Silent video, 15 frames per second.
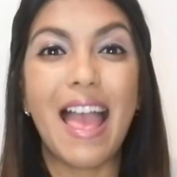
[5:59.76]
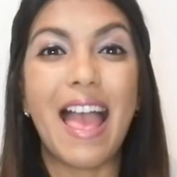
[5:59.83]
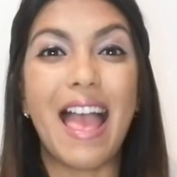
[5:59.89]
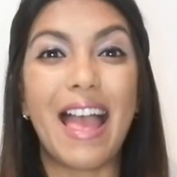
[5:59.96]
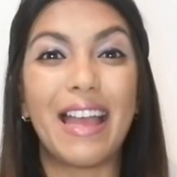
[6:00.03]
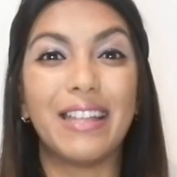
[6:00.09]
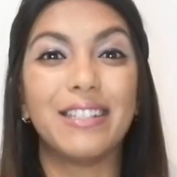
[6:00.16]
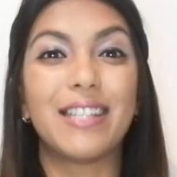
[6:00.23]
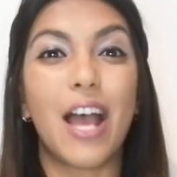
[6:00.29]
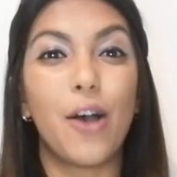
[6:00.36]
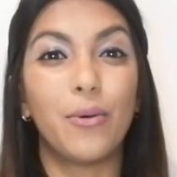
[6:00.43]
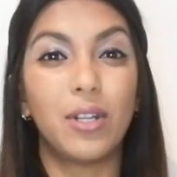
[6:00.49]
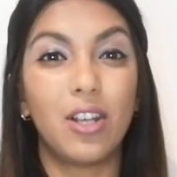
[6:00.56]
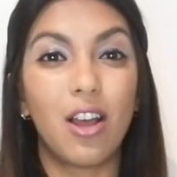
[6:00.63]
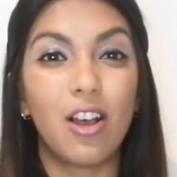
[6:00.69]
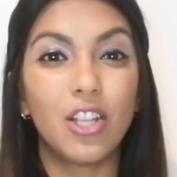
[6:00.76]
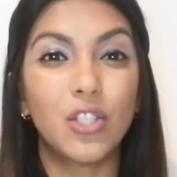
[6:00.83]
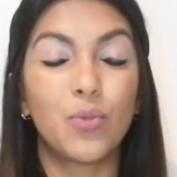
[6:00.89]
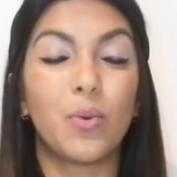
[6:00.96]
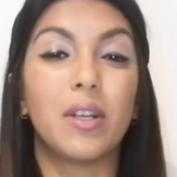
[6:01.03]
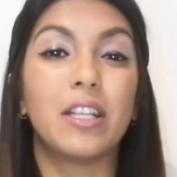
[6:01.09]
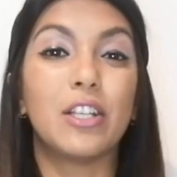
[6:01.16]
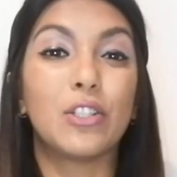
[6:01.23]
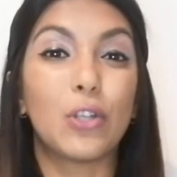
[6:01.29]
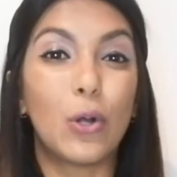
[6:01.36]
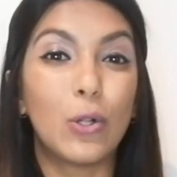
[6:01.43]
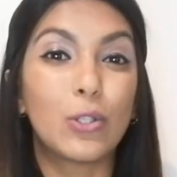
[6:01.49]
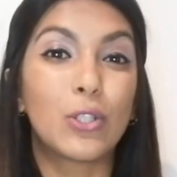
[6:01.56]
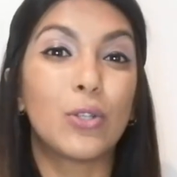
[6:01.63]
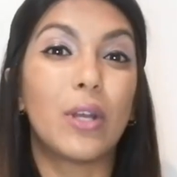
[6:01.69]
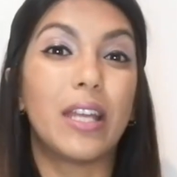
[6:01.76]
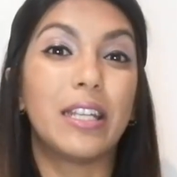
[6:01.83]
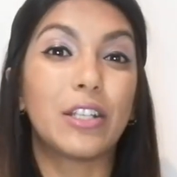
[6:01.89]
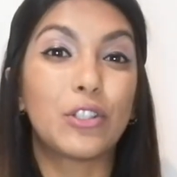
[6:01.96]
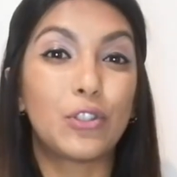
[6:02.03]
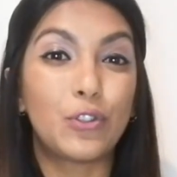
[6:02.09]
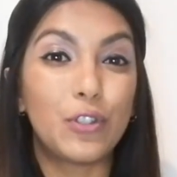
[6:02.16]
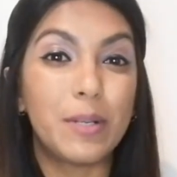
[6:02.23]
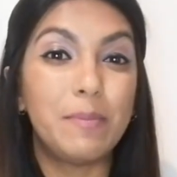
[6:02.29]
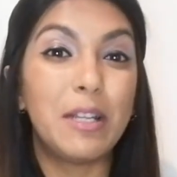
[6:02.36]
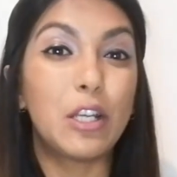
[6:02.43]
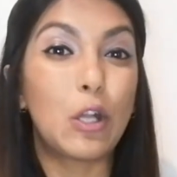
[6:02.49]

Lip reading: And our last one is also an extremely